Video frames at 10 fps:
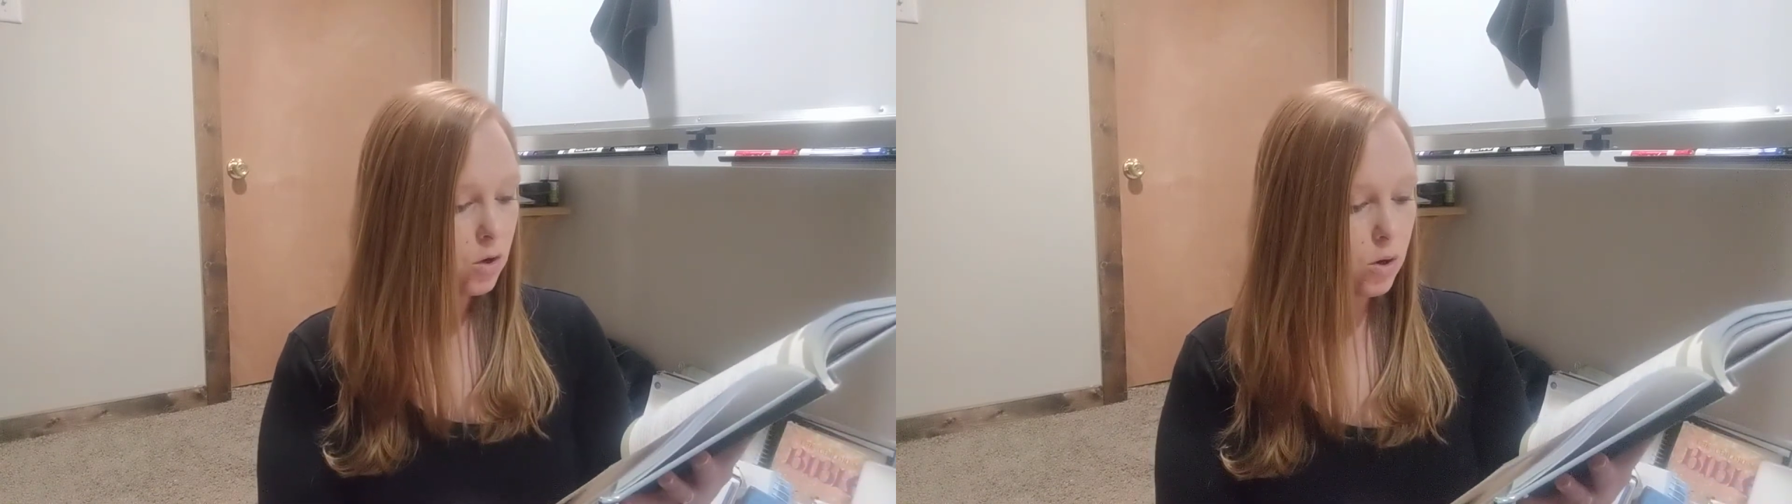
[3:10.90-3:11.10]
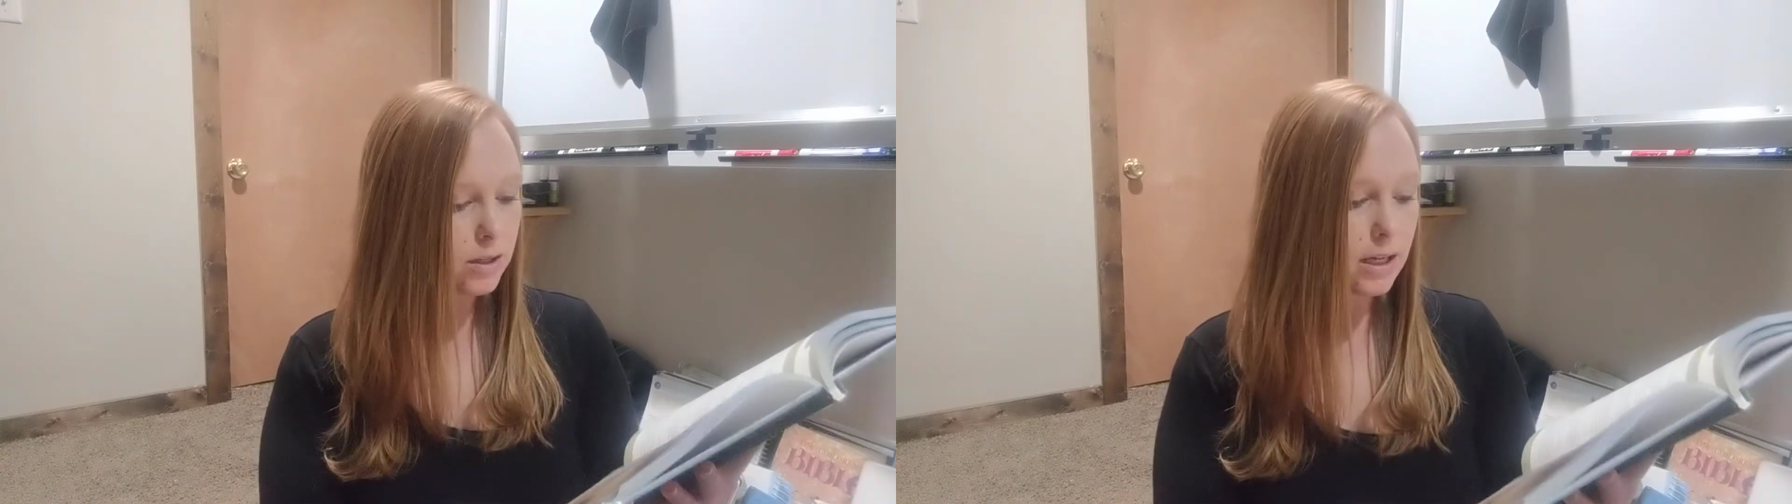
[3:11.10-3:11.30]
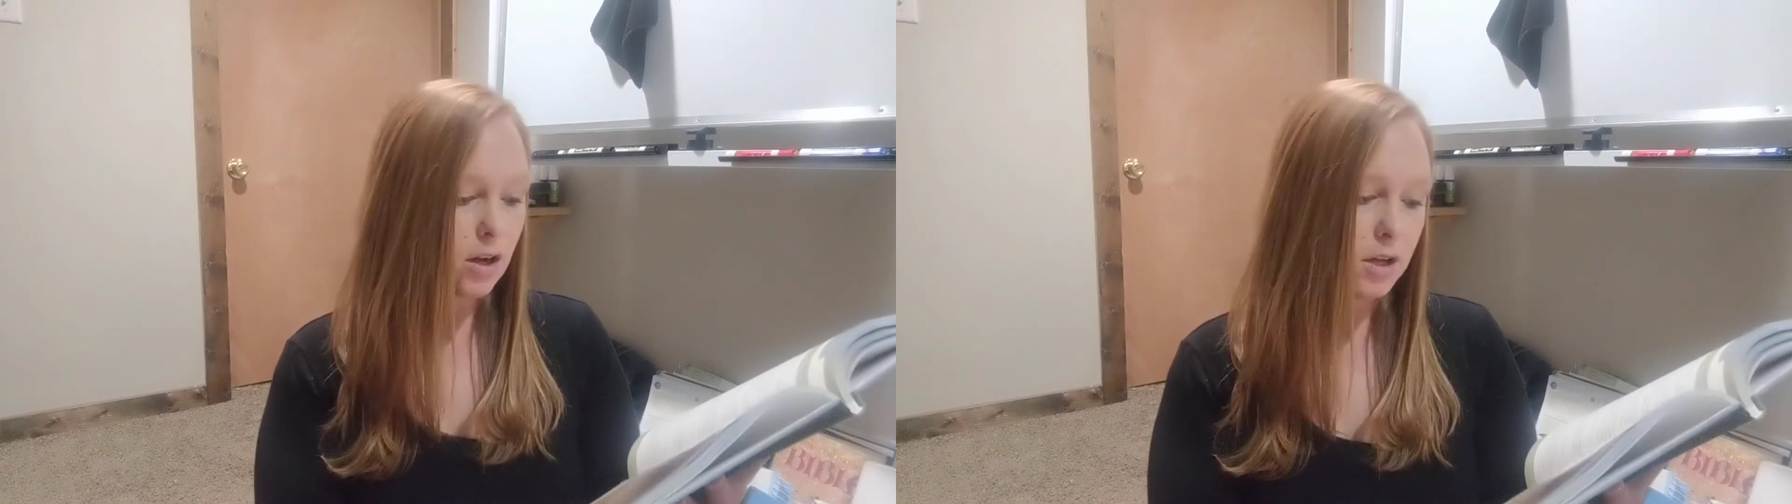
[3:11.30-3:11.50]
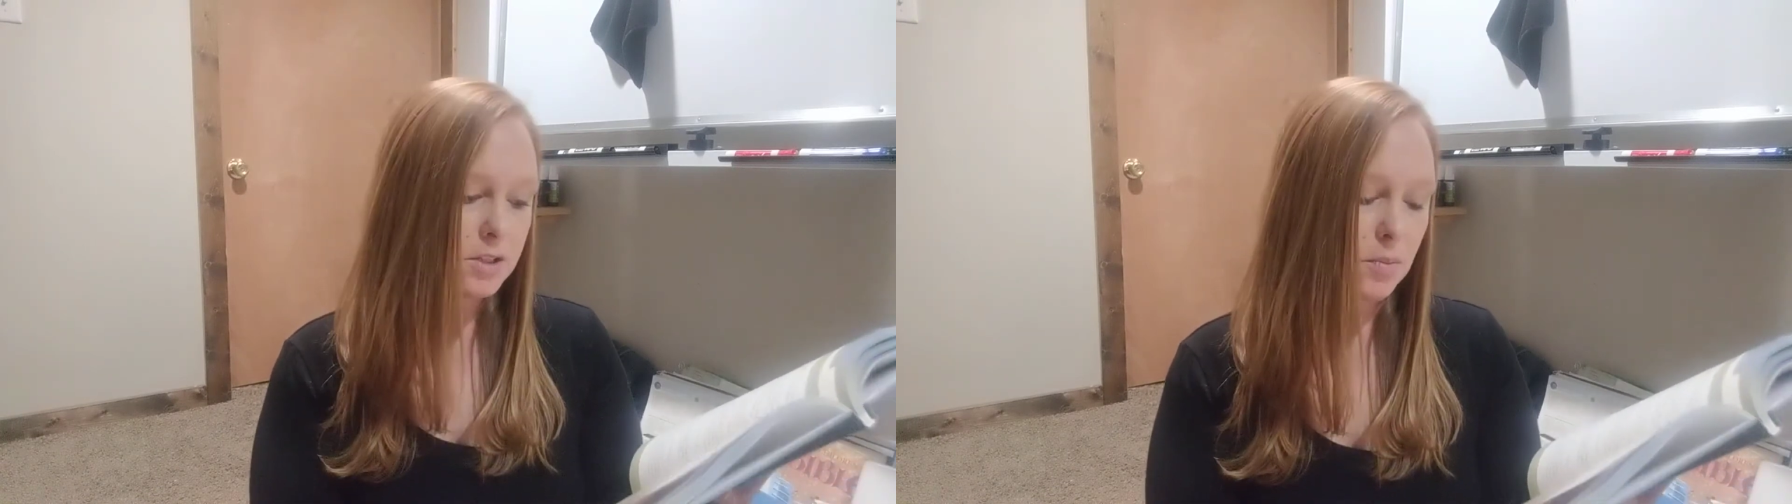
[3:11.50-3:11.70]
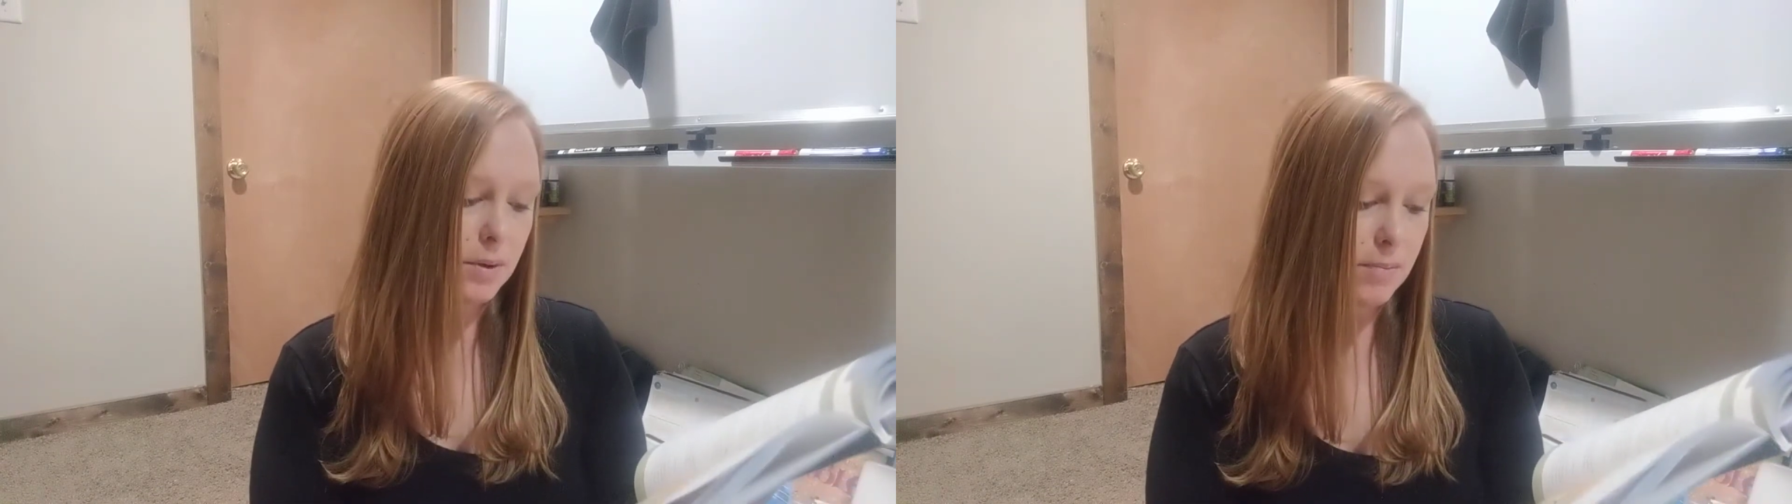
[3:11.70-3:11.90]
Corn can
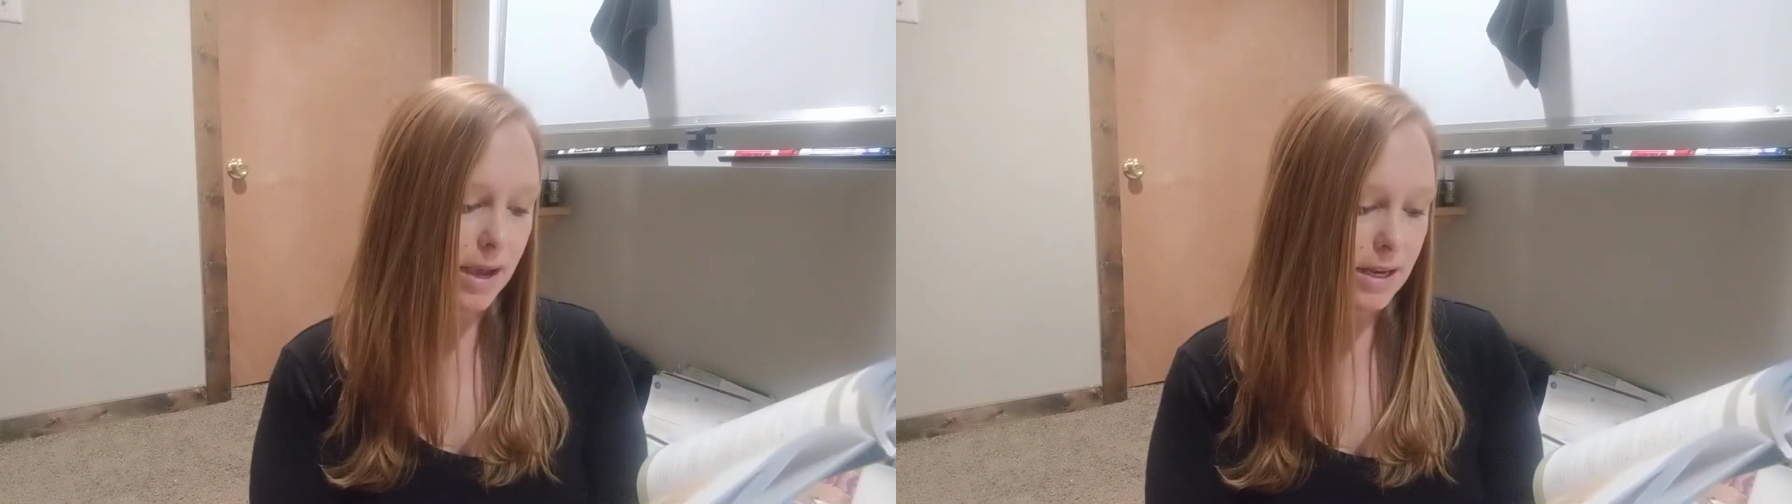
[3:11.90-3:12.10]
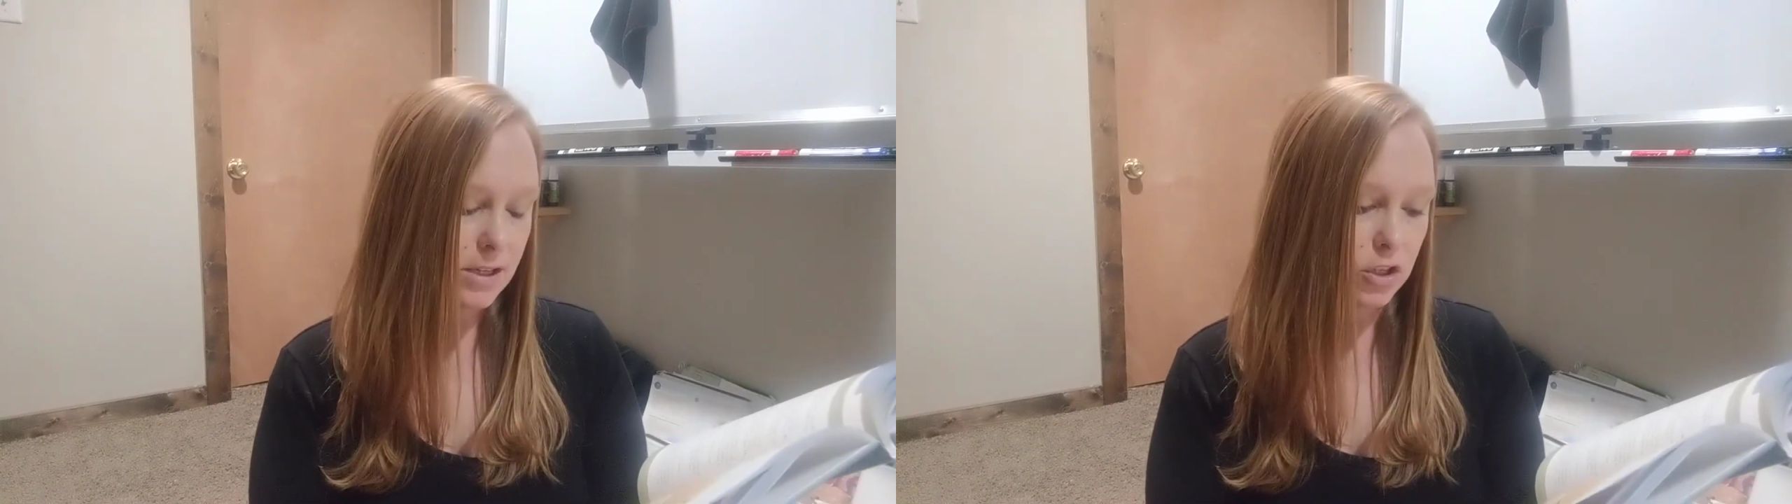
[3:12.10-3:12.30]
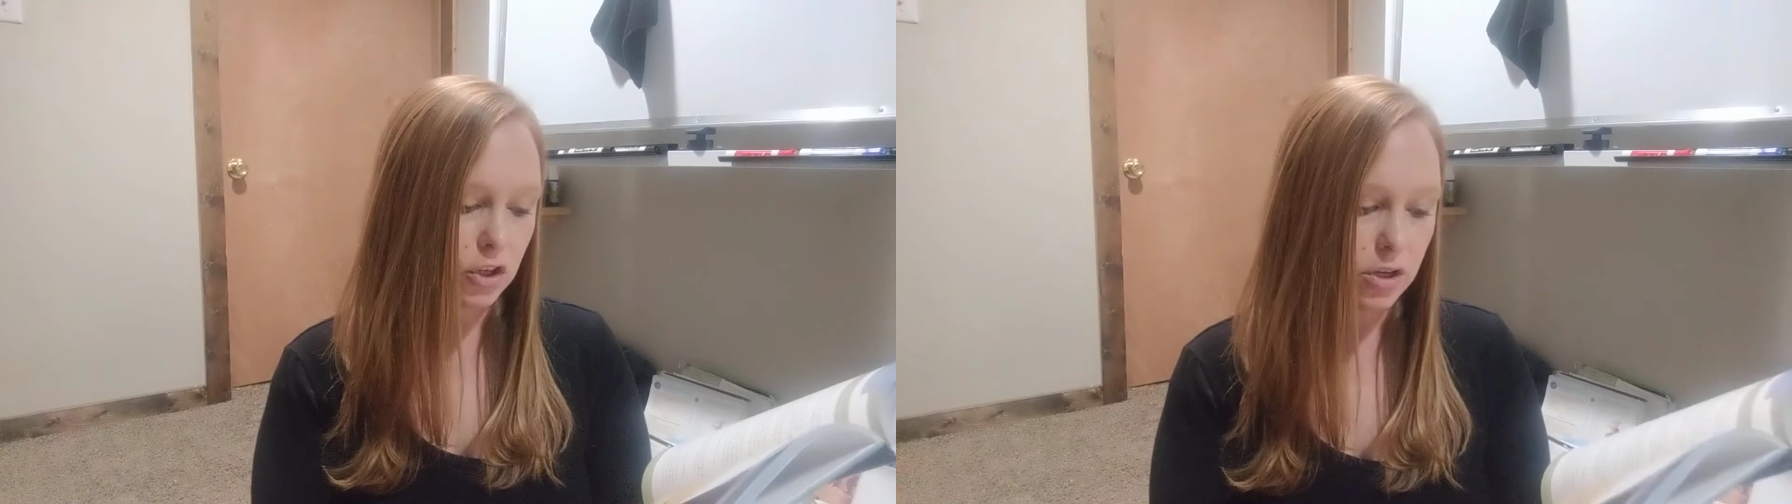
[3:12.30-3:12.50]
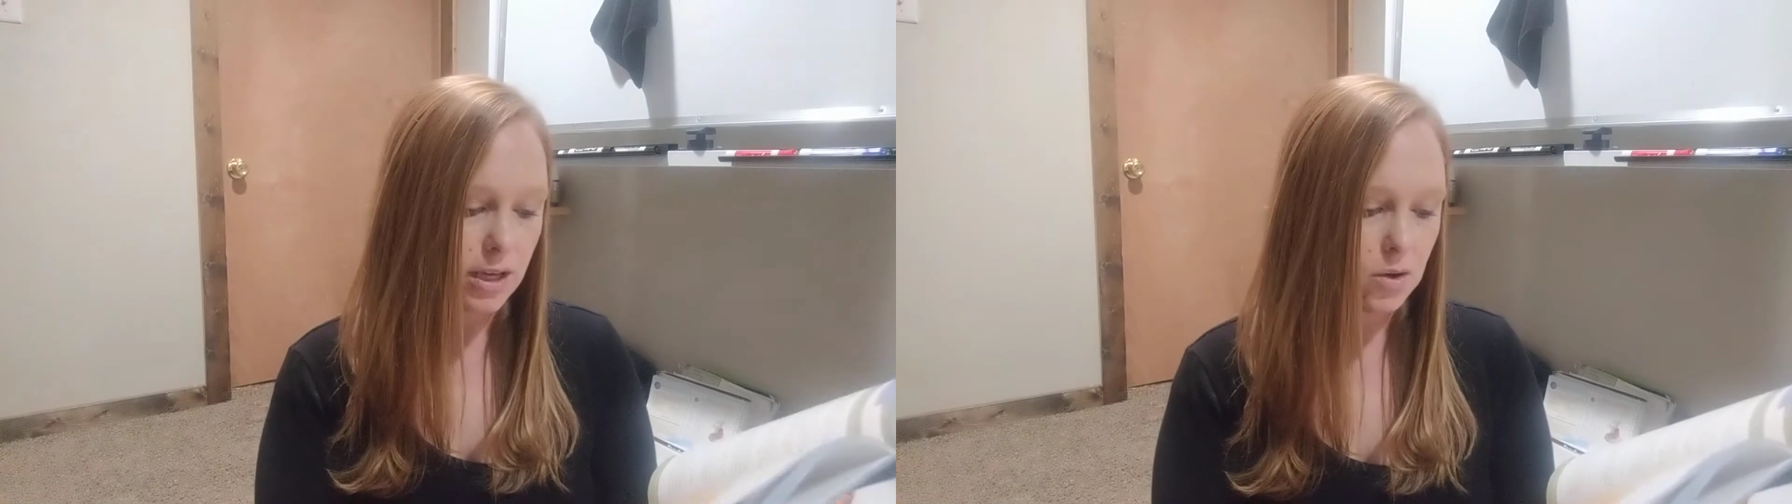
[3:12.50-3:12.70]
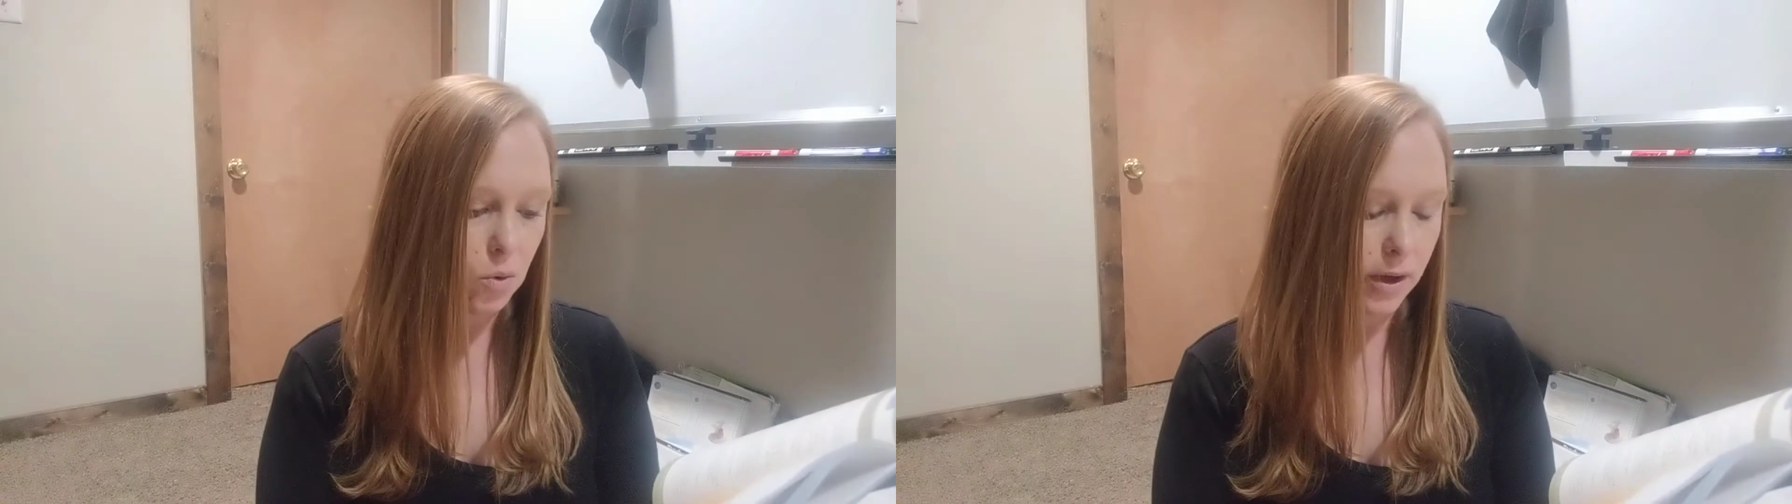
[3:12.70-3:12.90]
also be made into
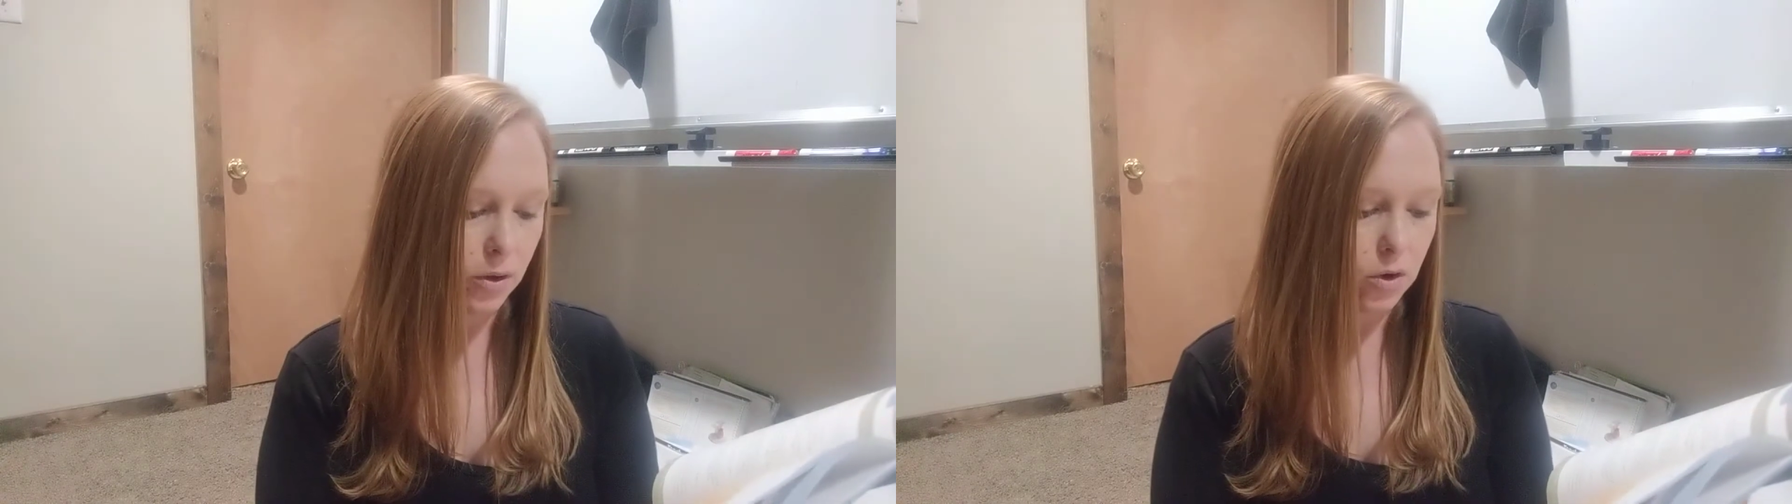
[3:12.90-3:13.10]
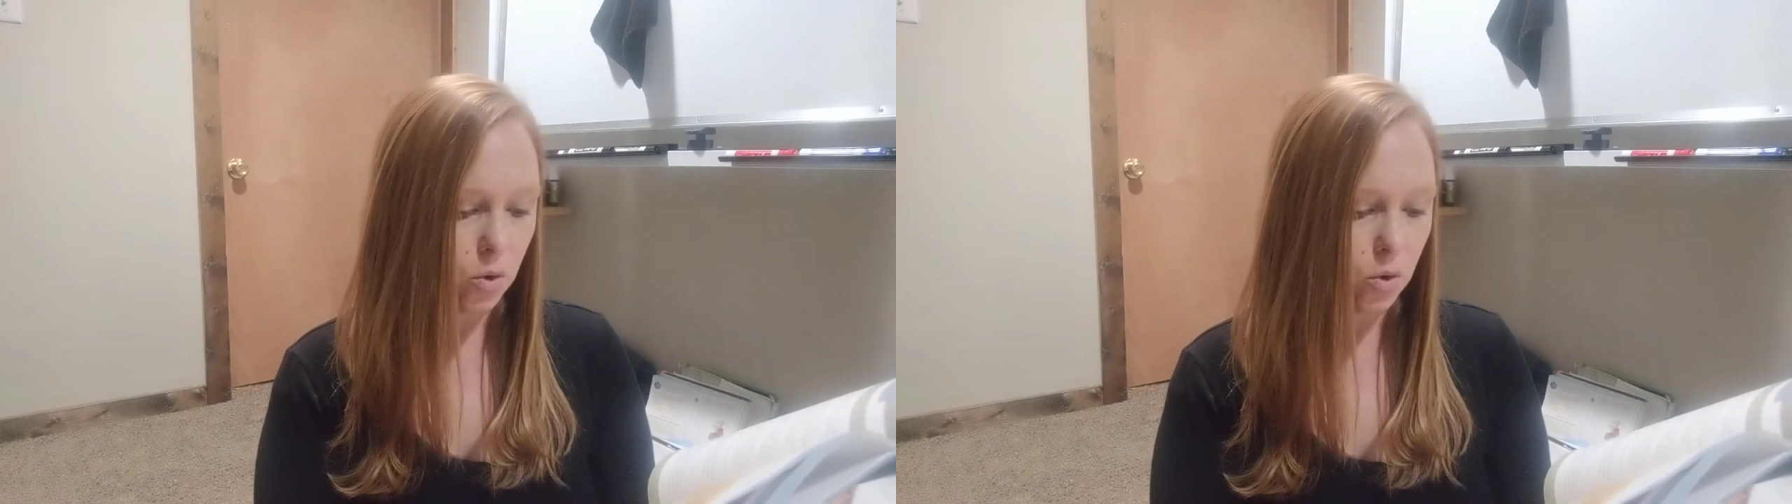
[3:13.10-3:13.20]
cooking oil,